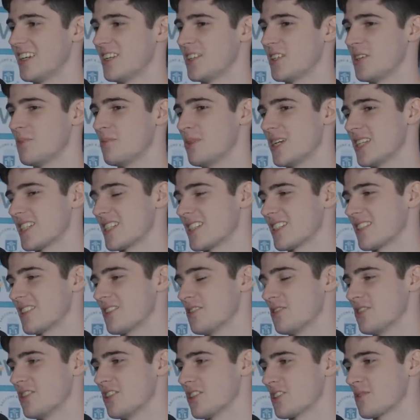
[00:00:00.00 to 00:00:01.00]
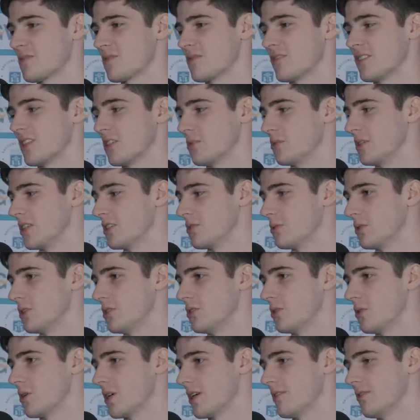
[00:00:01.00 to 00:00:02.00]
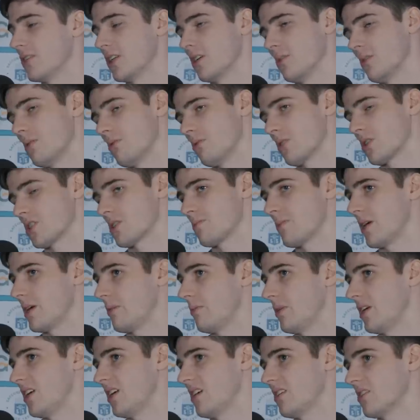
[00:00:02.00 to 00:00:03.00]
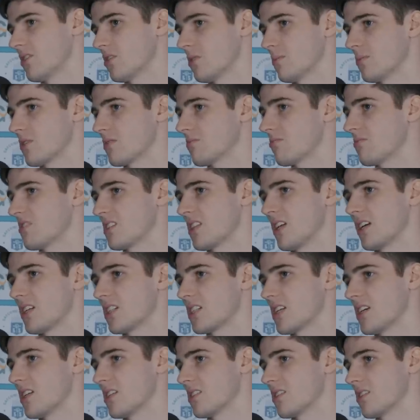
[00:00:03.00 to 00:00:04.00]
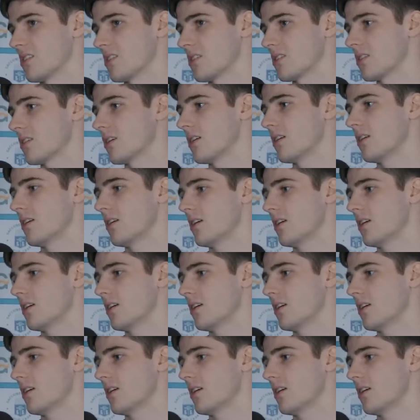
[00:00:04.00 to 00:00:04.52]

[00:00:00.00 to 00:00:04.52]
the best to just agree to a draw, even though it was maybe some slight chances.